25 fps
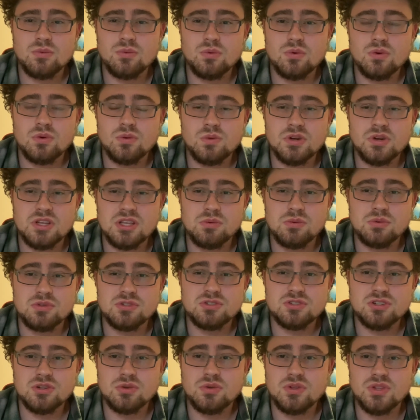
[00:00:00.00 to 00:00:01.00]
what he would
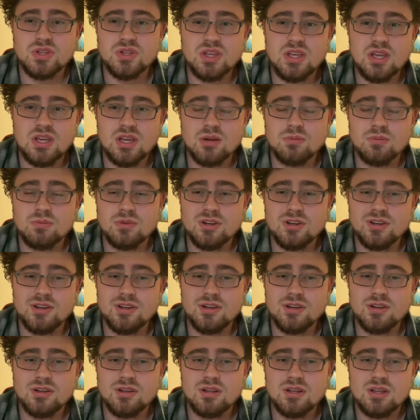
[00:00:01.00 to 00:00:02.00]
show on the
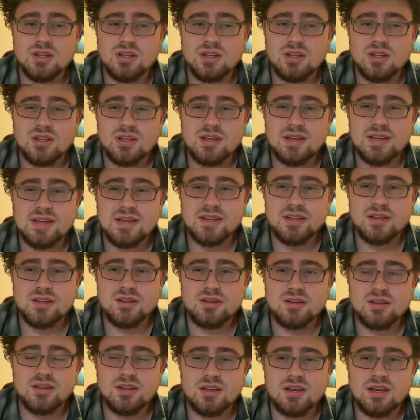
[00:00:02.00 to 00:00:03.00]
camera,
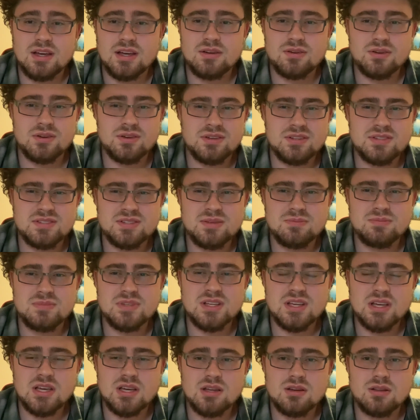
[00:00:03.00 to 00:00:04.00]
and I don't know, it seemed
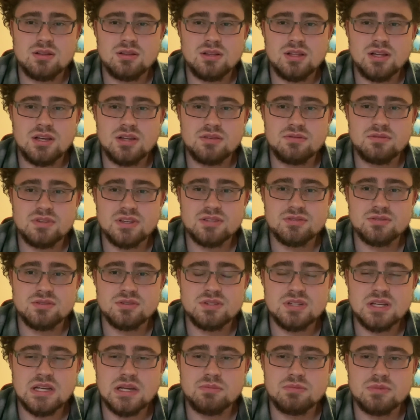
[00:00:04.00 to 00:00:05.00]
to add a lot of extra
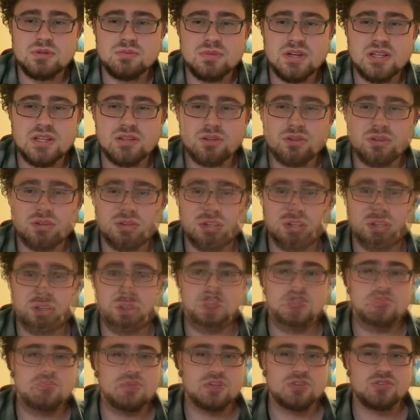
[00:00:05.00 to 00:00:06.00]
time to my learning,
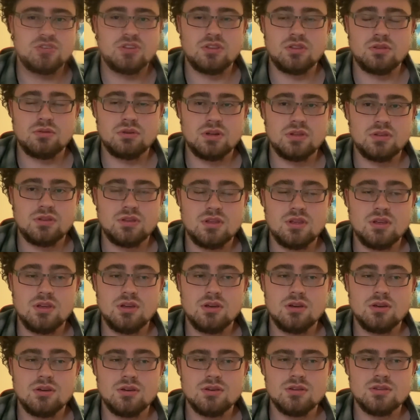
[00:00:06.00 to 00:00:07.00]
especially throughout the
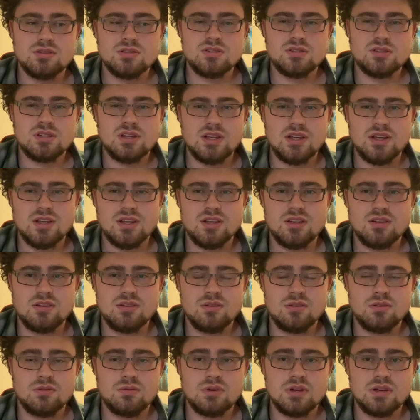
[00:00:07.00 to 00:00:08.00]
years
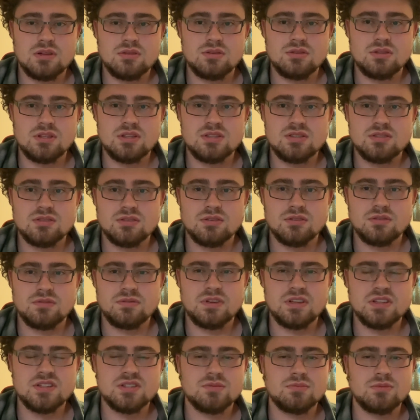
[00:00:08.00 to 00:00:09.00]
and throughout this little
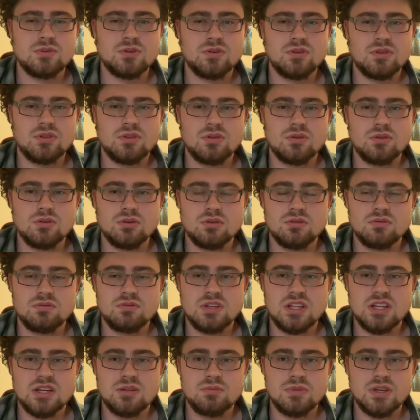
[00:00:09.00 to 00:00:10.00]
phase I'm going through of
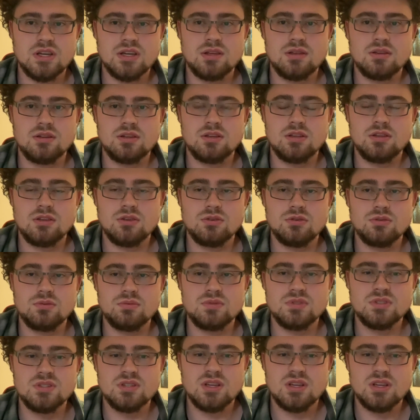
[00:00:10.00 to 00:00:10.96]
getting back into cubes.